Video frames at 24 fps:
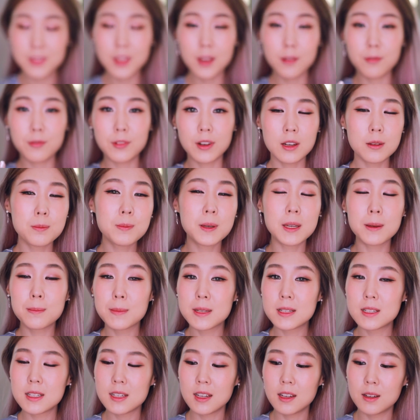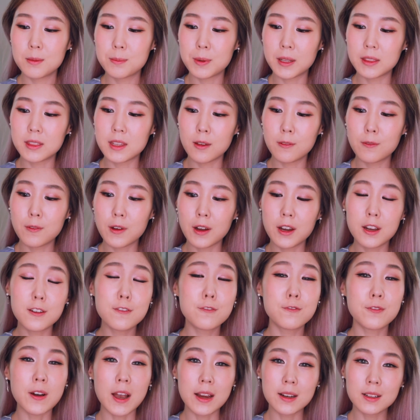They're very pigmented, but they're very
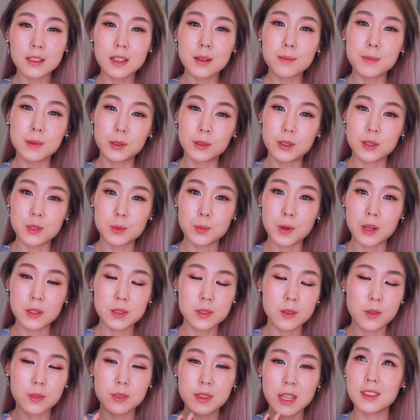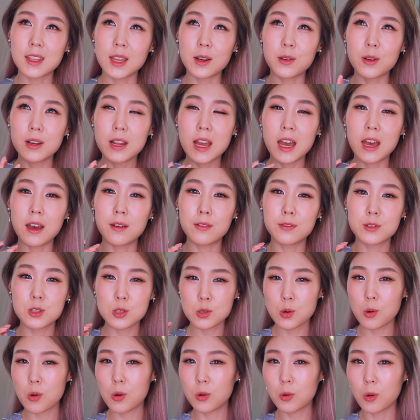finely milled as well, so they don't have
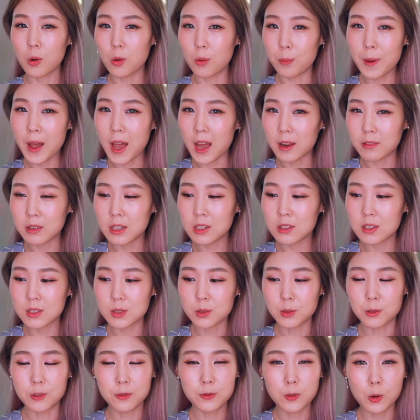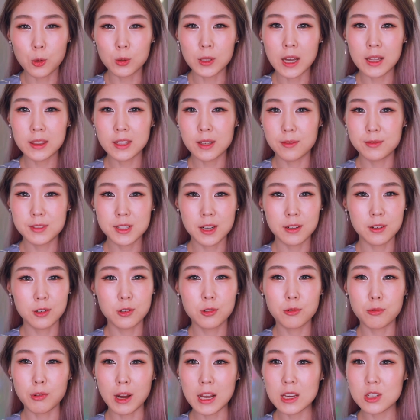chalk or powderiness or fallout. They've done a
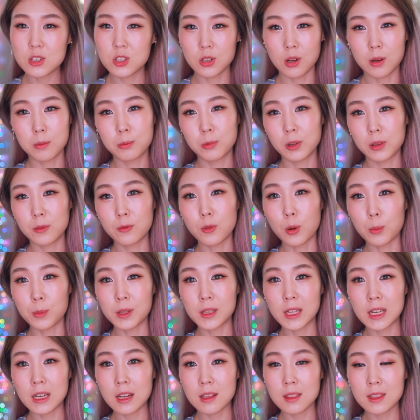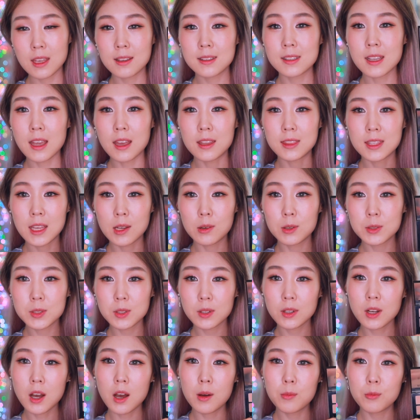great job with formulating these, and they
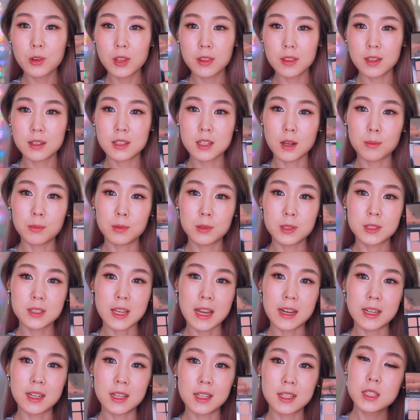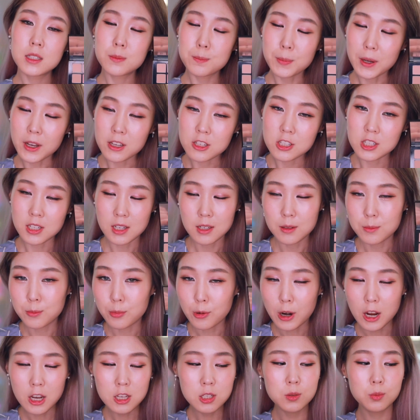also come with a double-sided sponge and
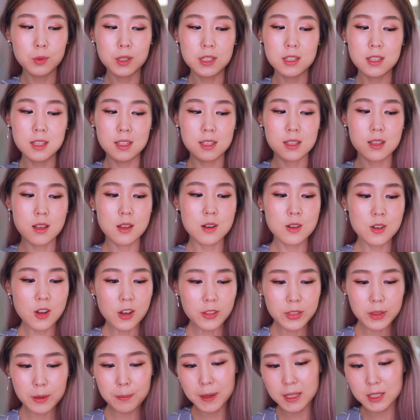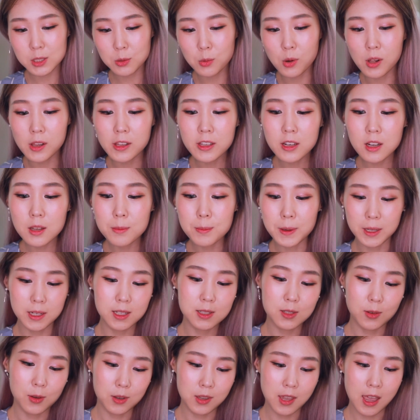brush, which is not the best quality, but
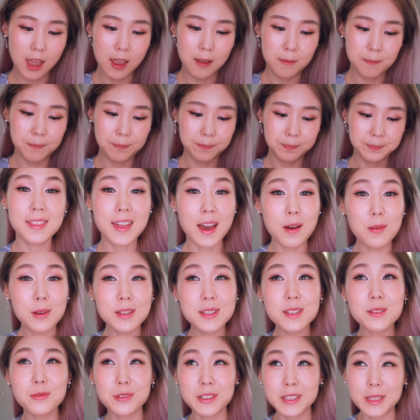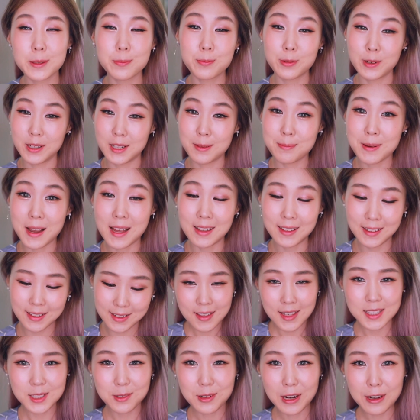it's okay. That one's a really pretty
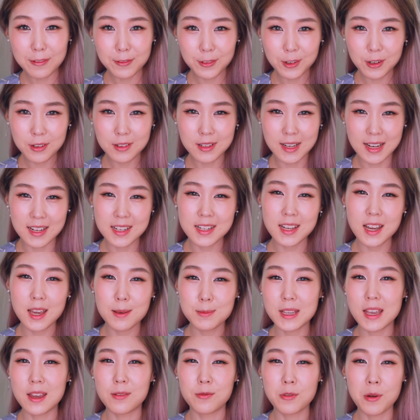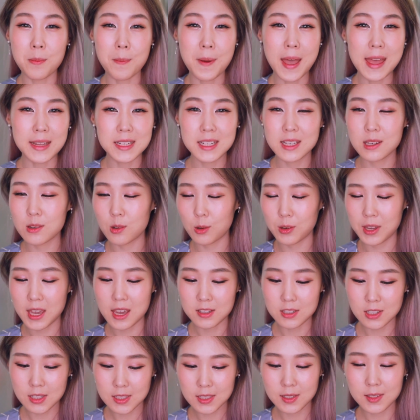palette. It's great for night times and romantic
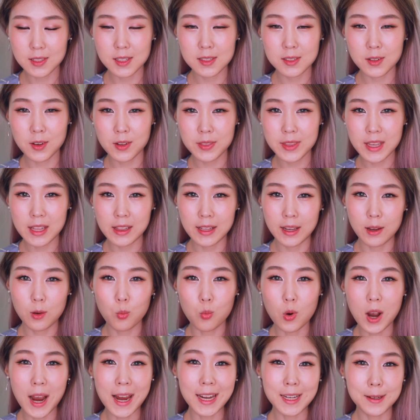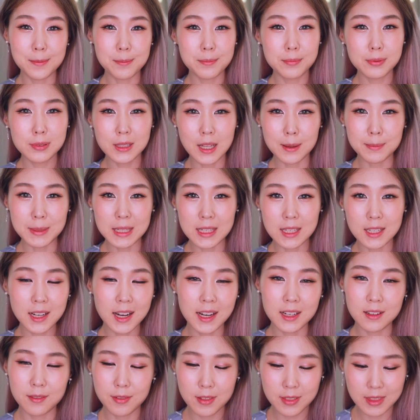occasions because it's got that like wine plummy
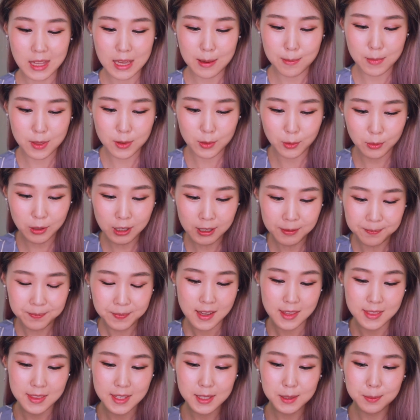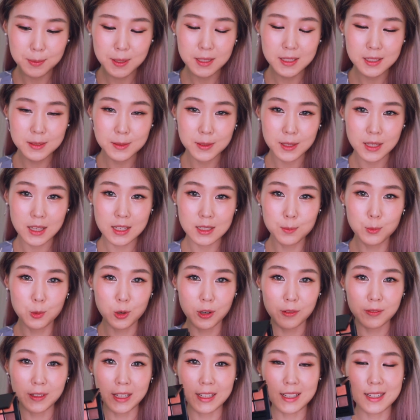kind of theme through it. And this one is
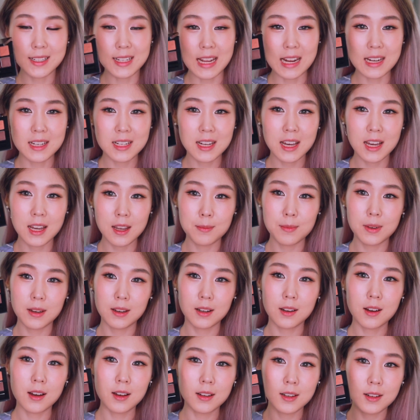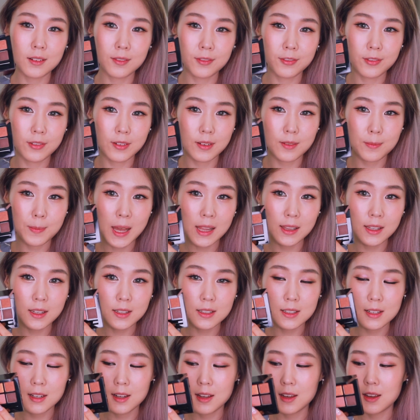more of like a daytime kind of
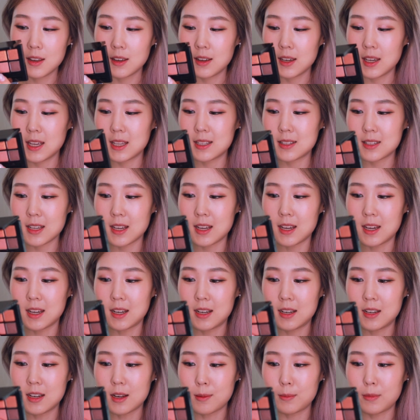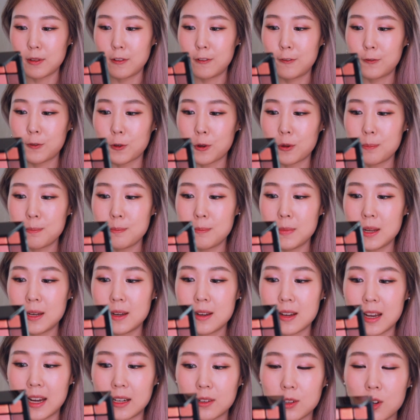palette. It's in number 4,
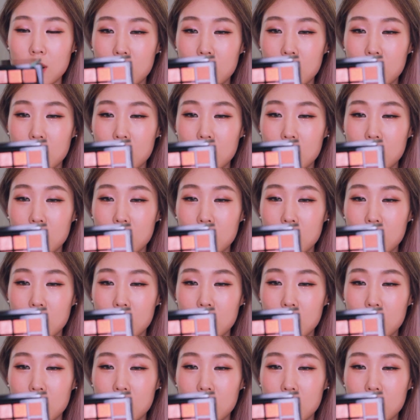Midnight